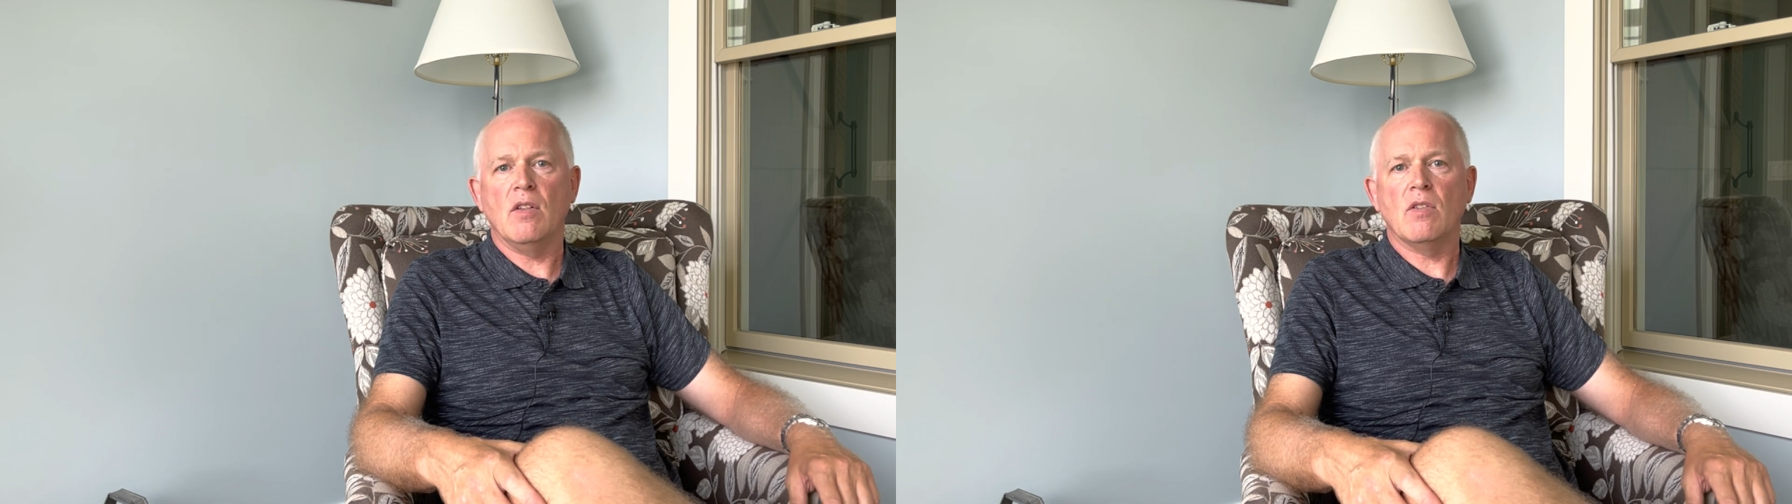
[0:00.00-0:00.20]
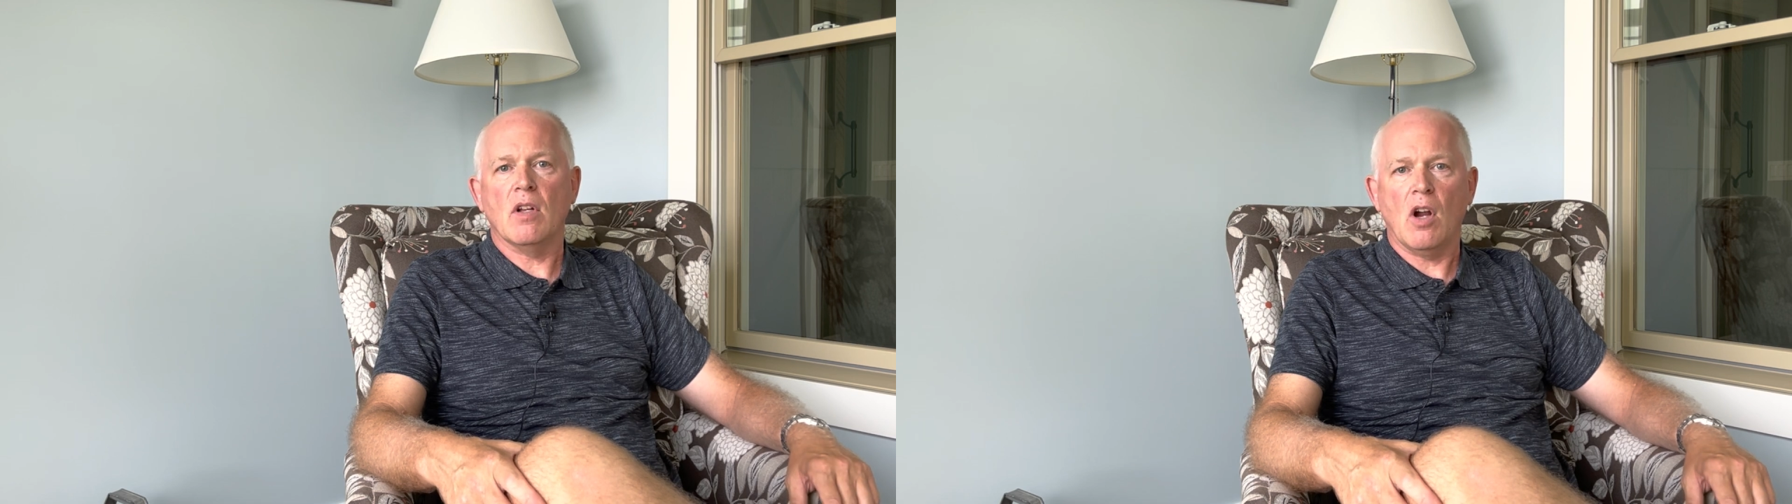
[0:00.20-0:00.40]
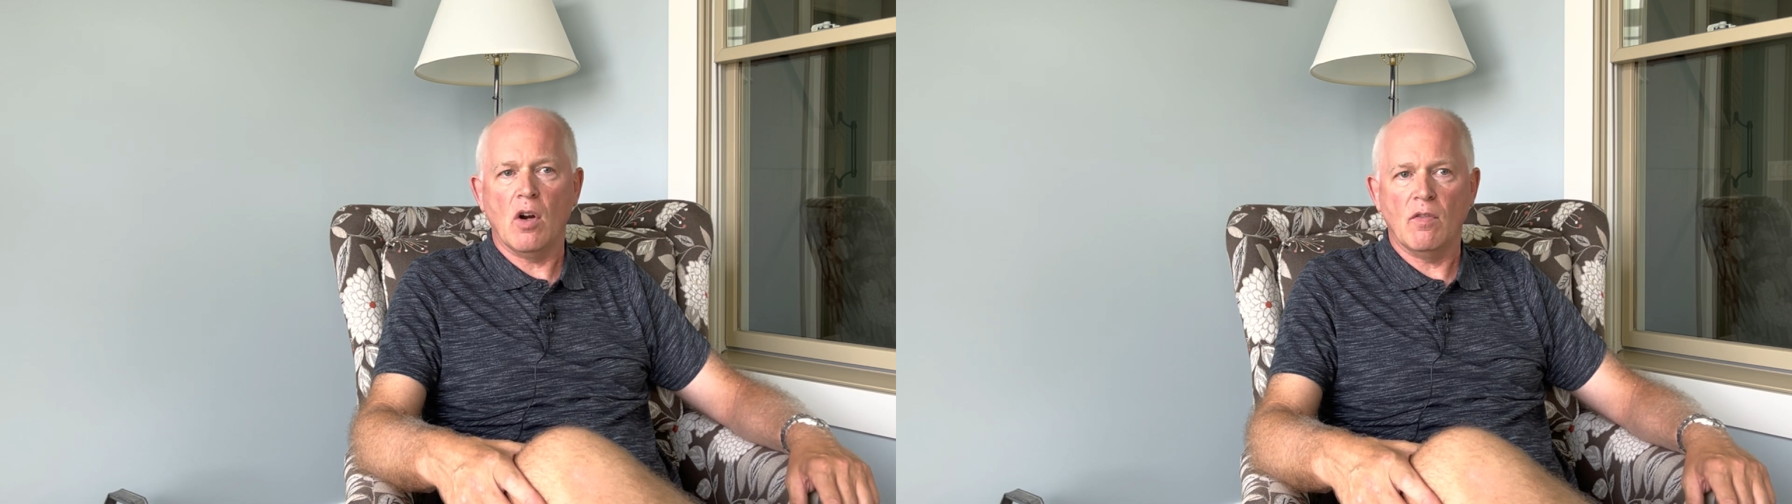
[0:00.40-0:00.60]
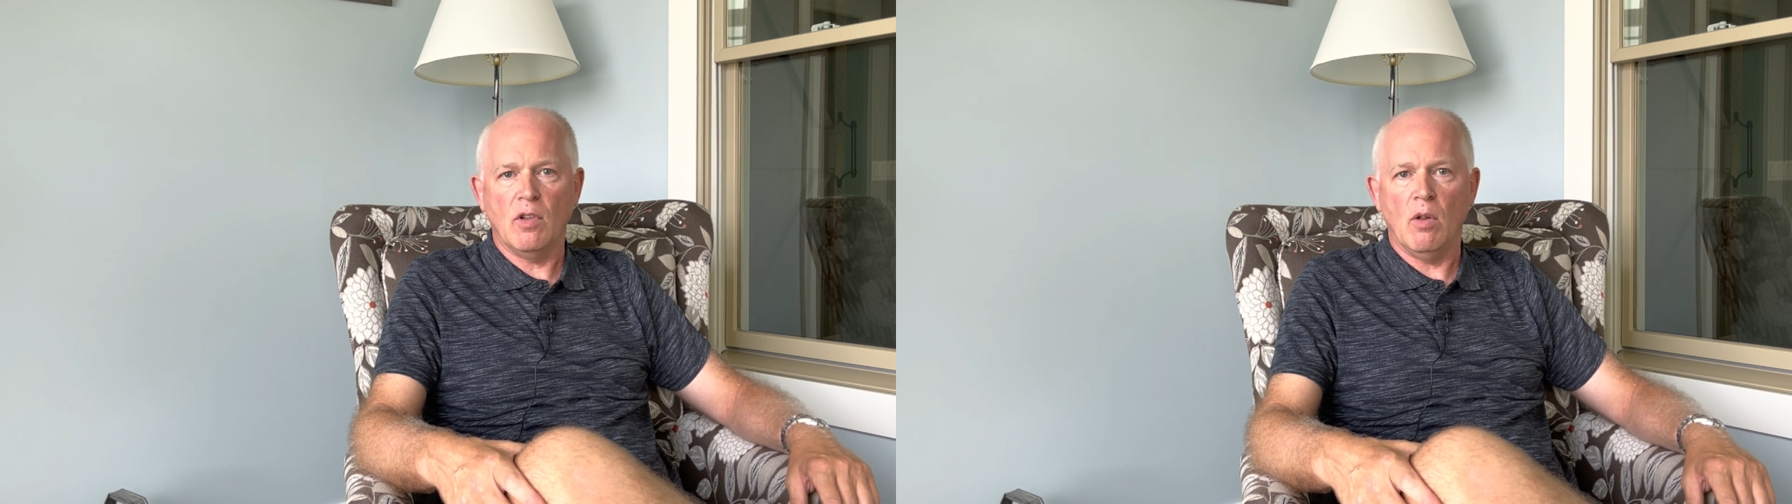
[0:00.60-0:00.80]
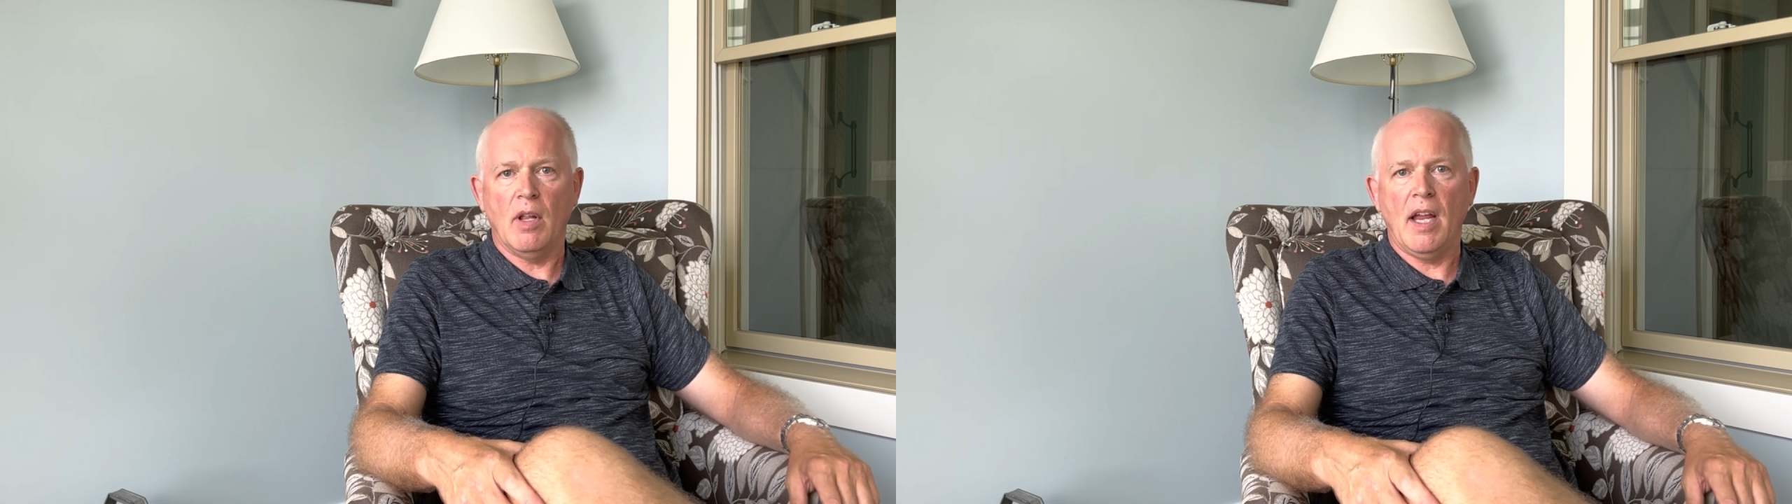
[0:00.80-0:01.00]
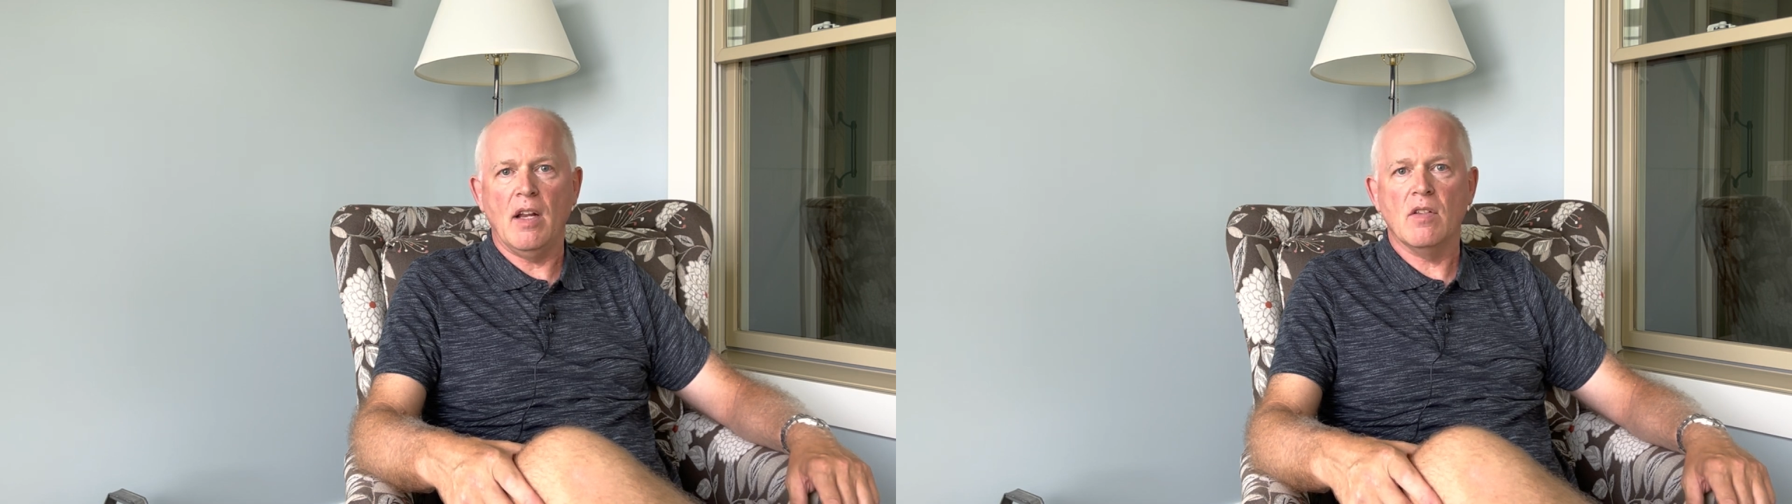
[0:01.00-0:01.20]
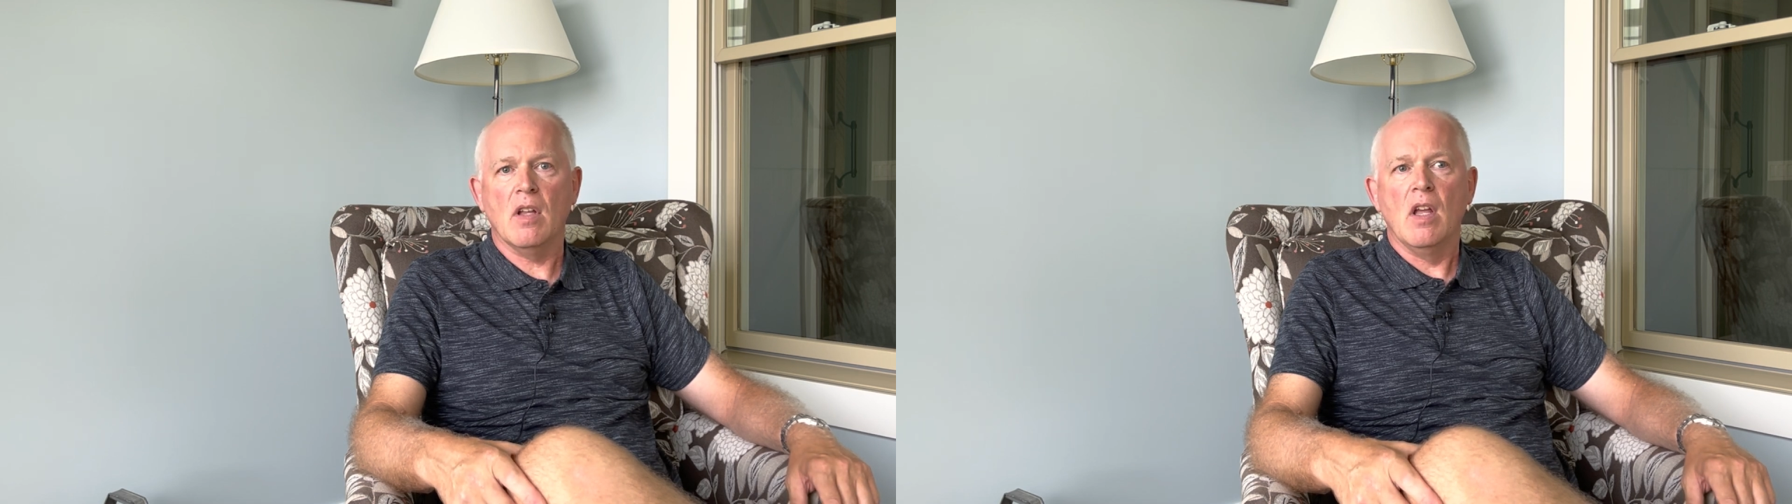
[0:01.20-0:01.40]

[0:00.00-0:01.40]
to carton flow lanes,